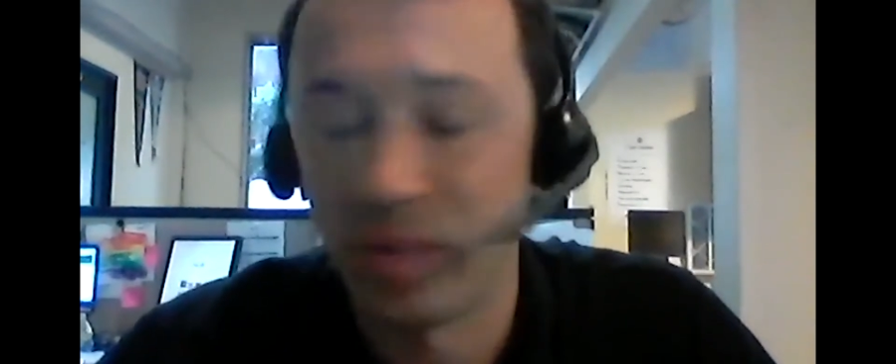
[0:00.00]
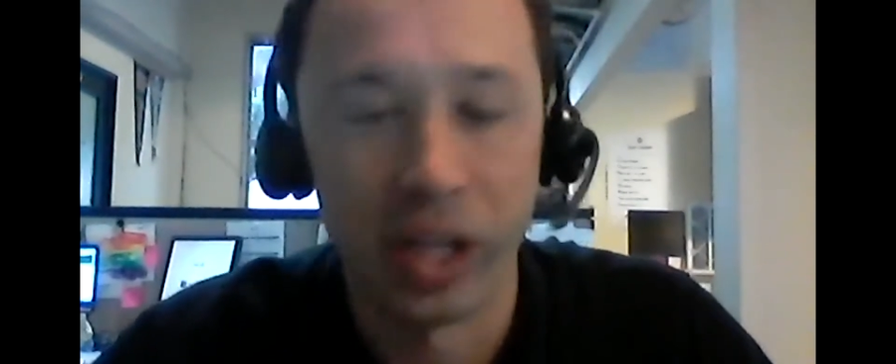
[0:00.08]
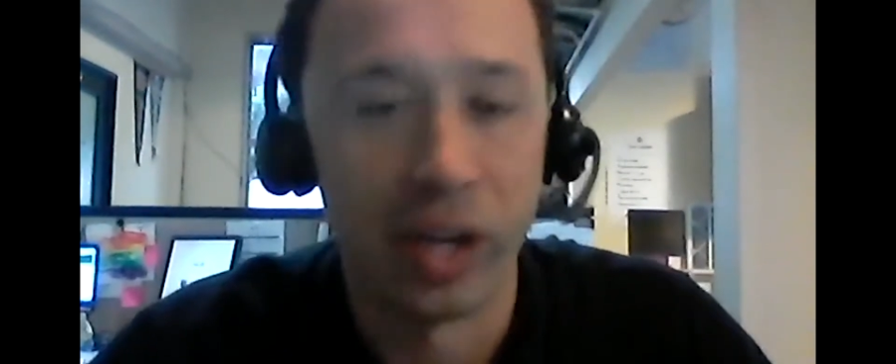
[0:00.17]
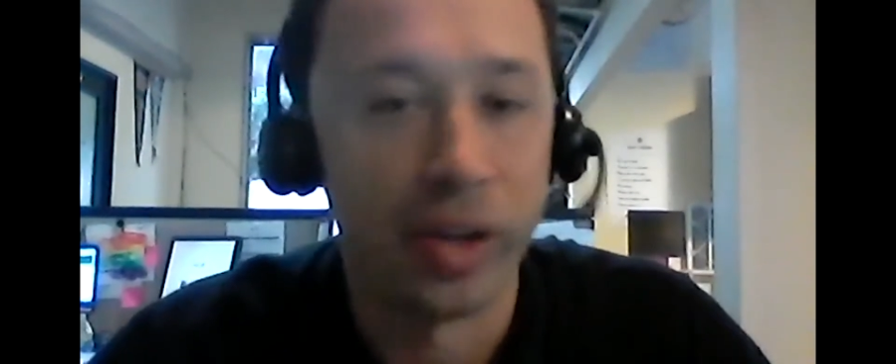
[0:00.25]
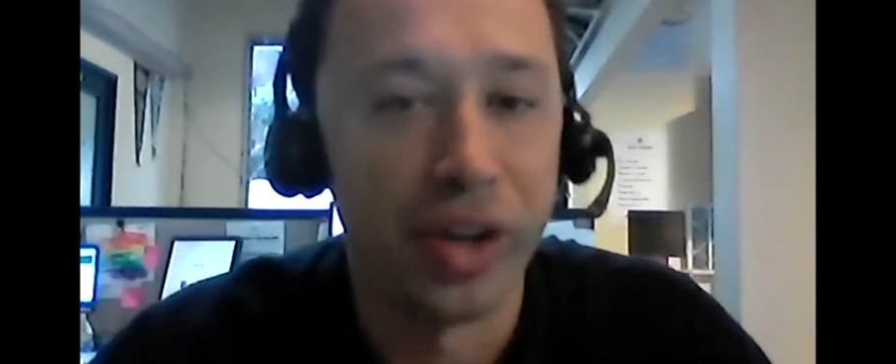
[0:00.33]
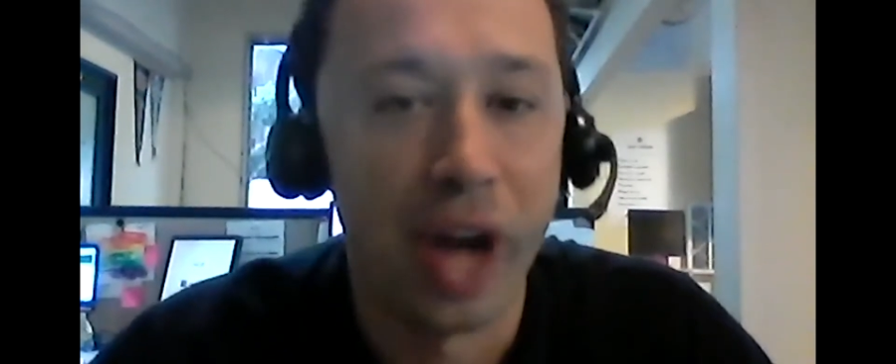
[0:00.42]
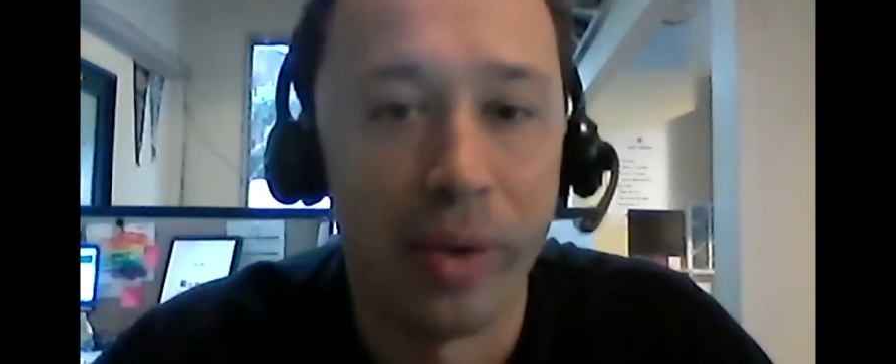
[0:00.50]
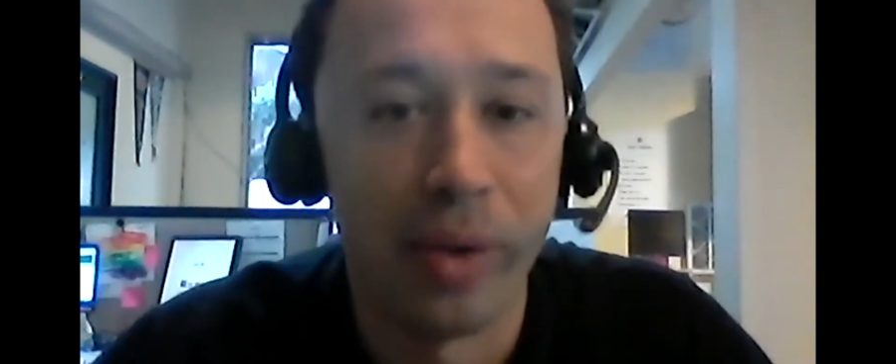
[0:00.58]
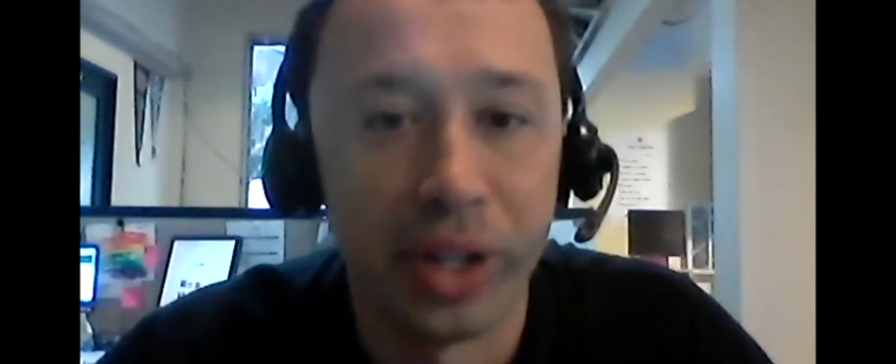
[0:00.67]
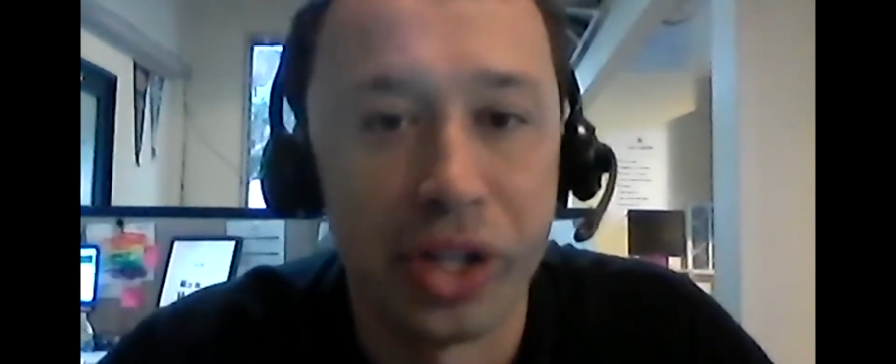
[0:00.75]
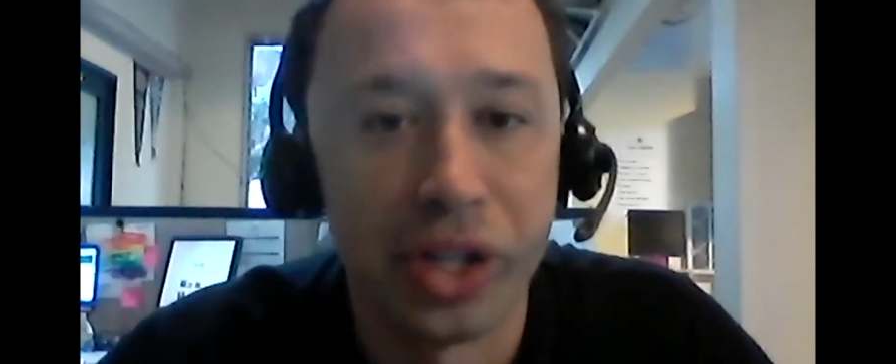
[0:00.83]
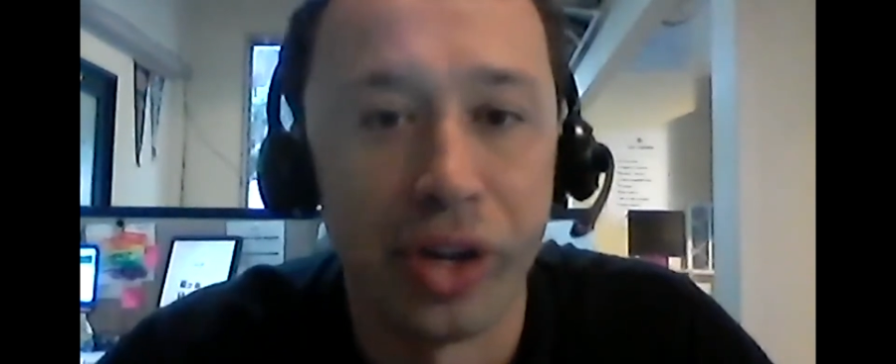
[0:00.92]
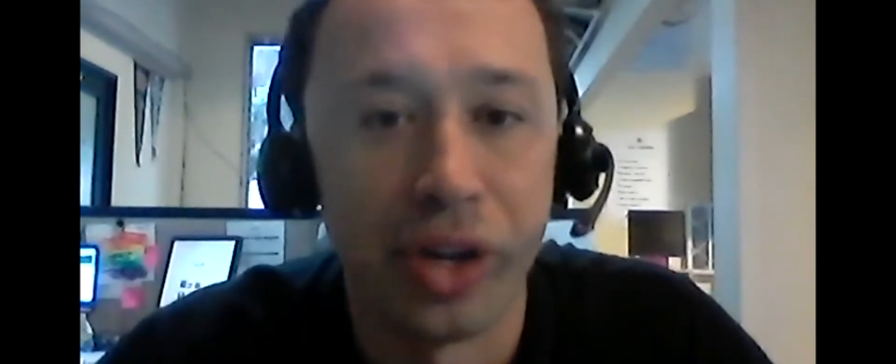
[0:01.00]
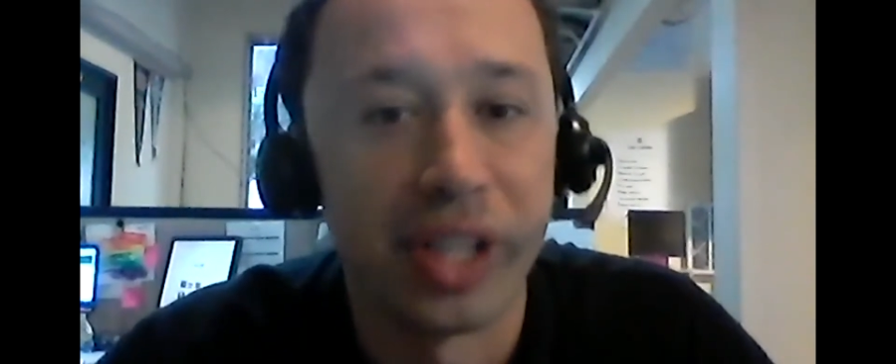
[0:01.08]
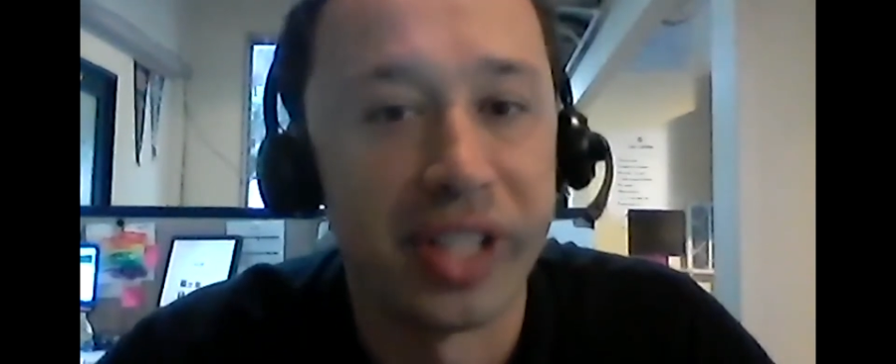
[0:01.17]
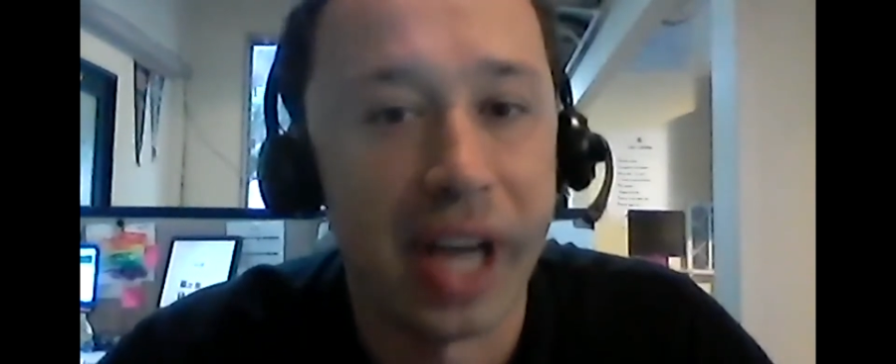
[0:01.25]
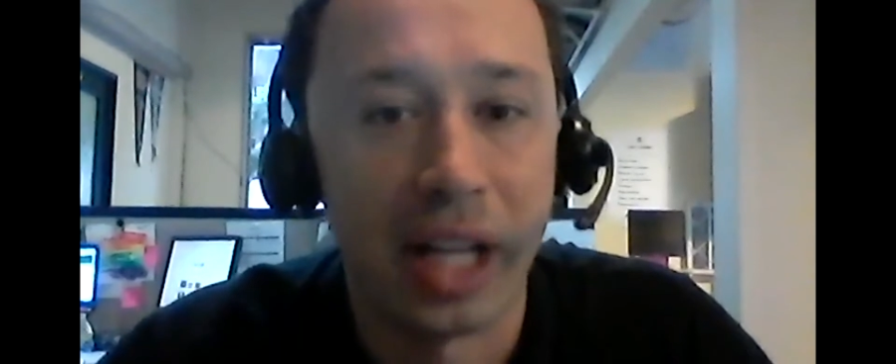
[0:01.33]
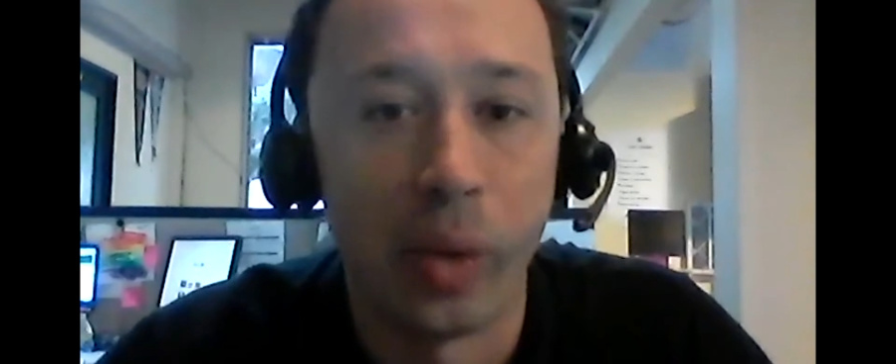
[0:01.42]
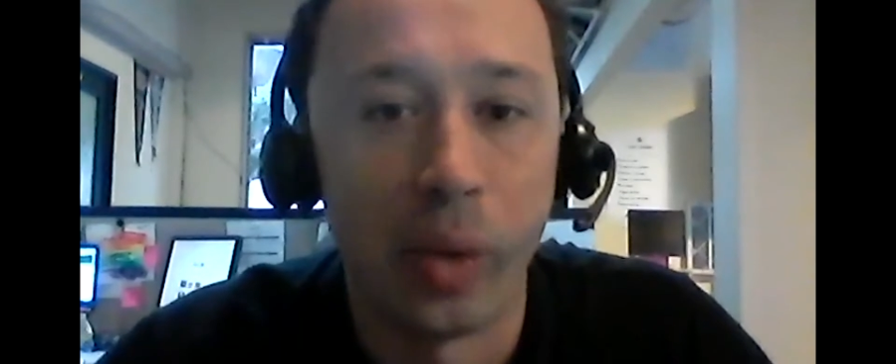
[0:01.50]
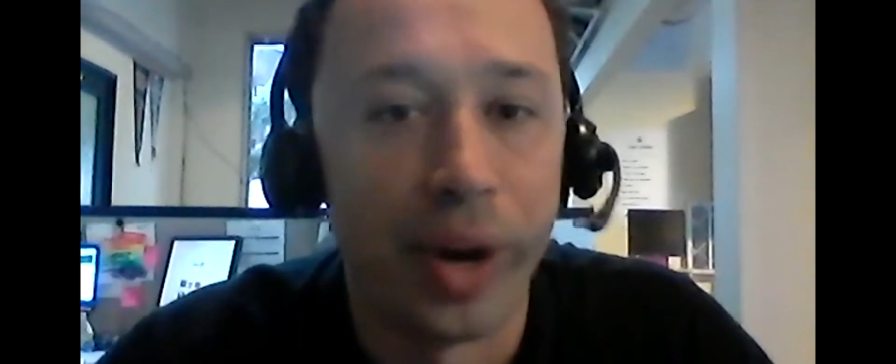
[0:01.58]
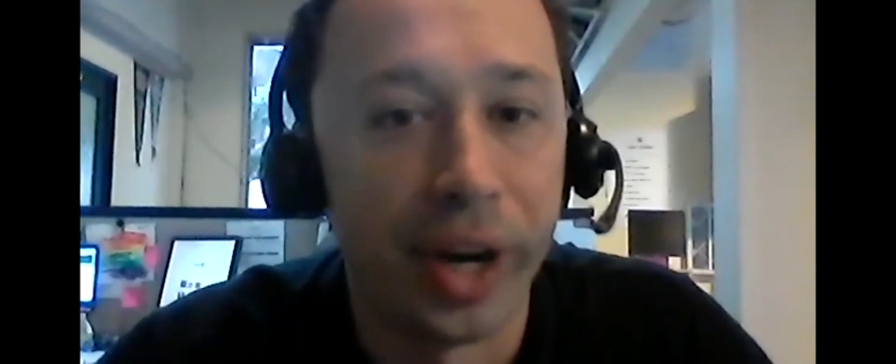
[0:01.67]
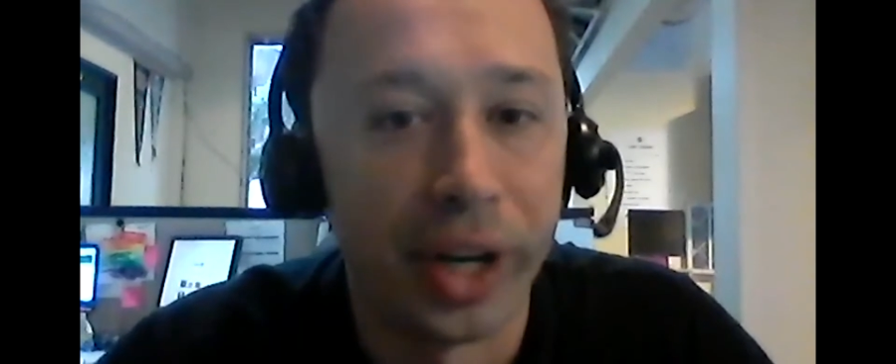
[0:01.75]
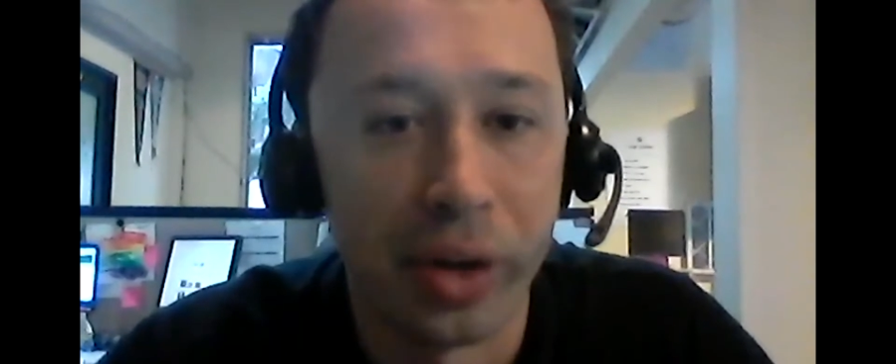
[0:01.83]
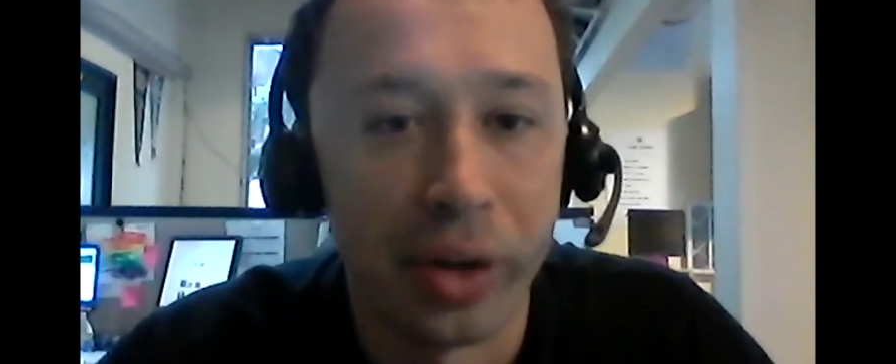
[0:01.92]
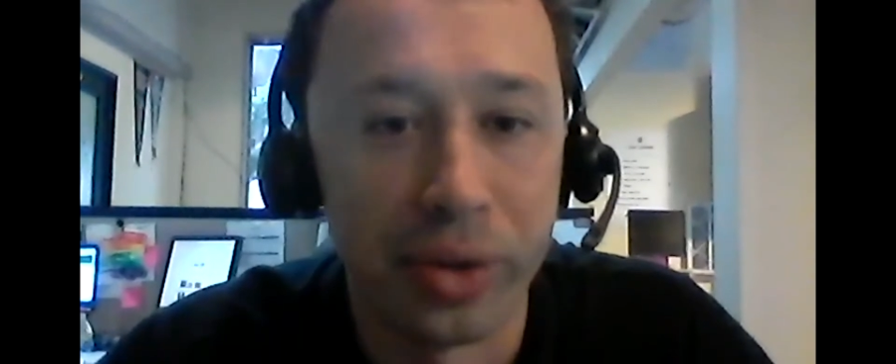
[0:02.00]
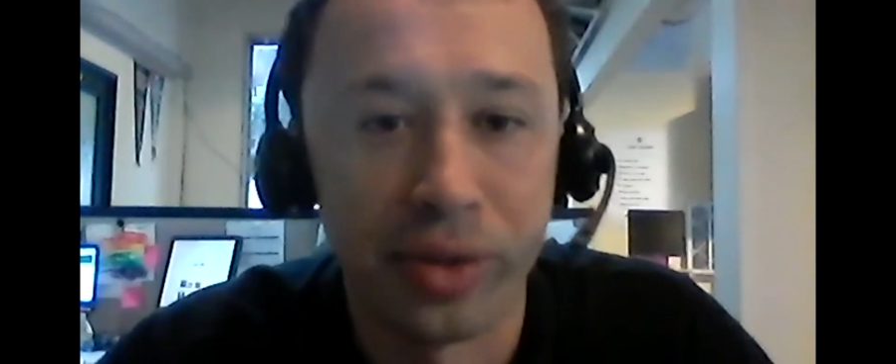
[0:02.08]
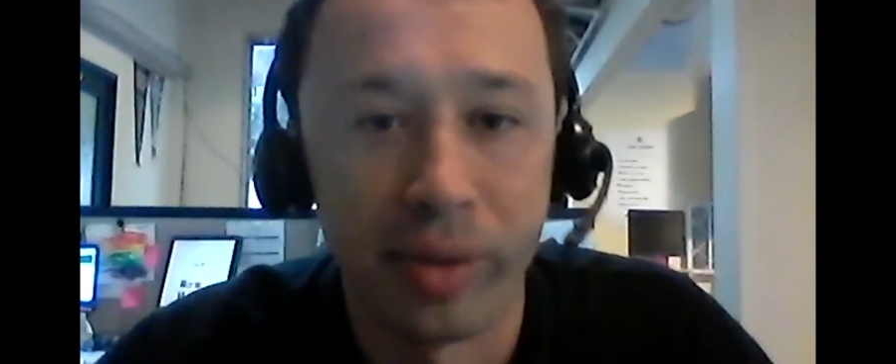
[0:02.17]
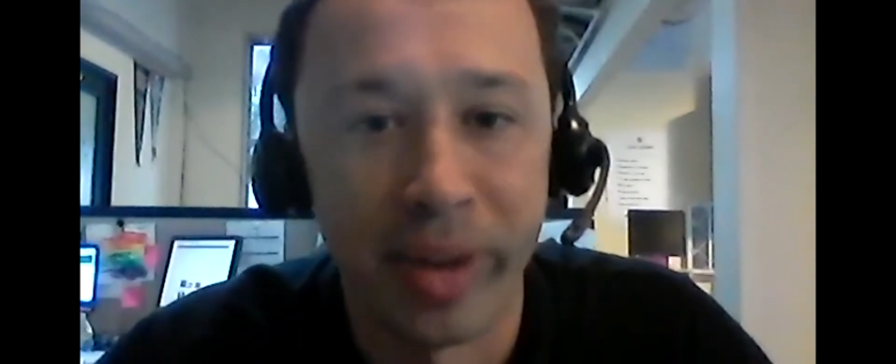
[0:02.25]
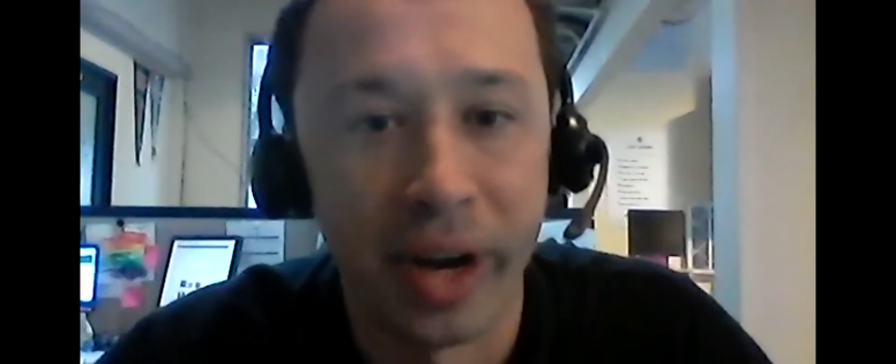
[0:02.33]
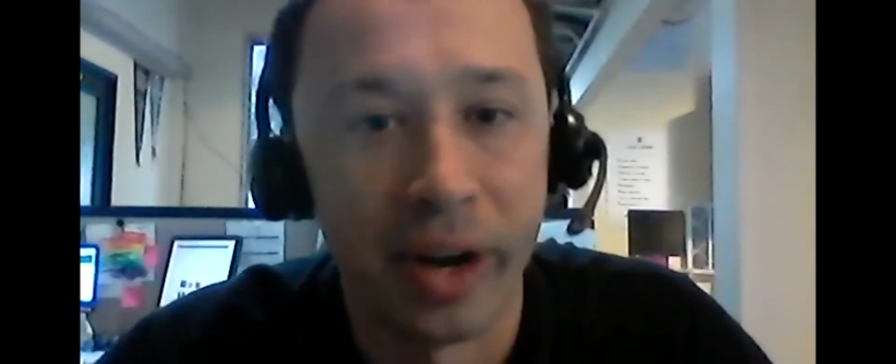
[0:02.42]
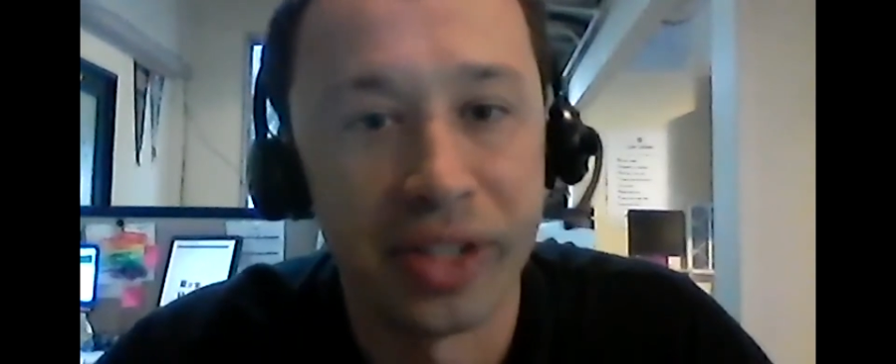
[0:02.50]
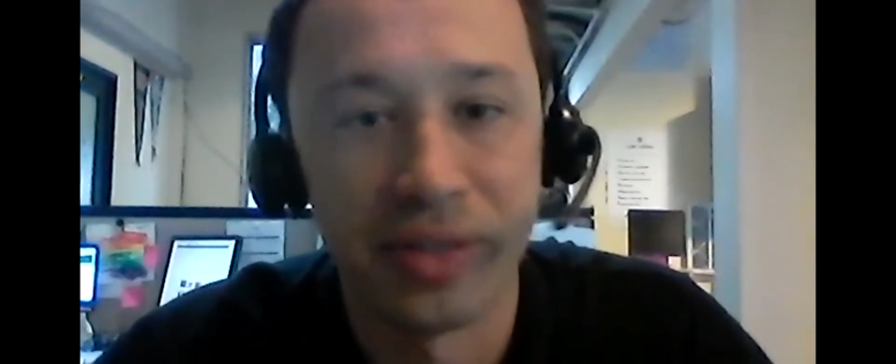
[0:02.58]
you're not really sure exactly where it goes from there.